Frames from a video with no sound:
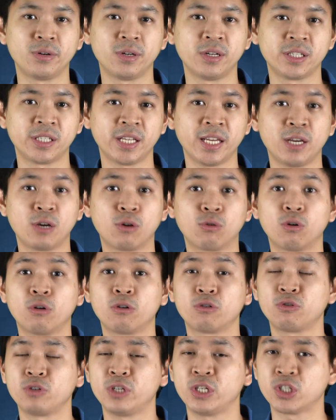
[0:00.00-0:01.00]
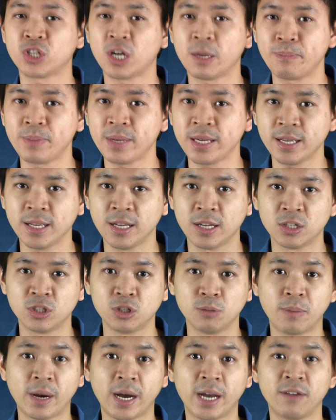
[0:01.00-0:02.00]
say, grocery shopping to
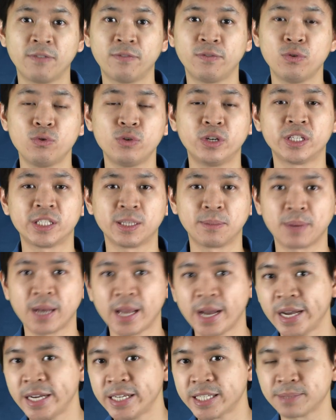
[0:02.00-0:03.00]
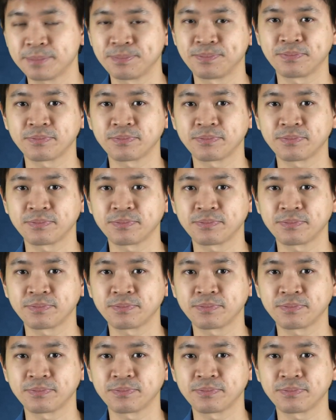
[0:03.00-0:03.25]
buy food and supplies.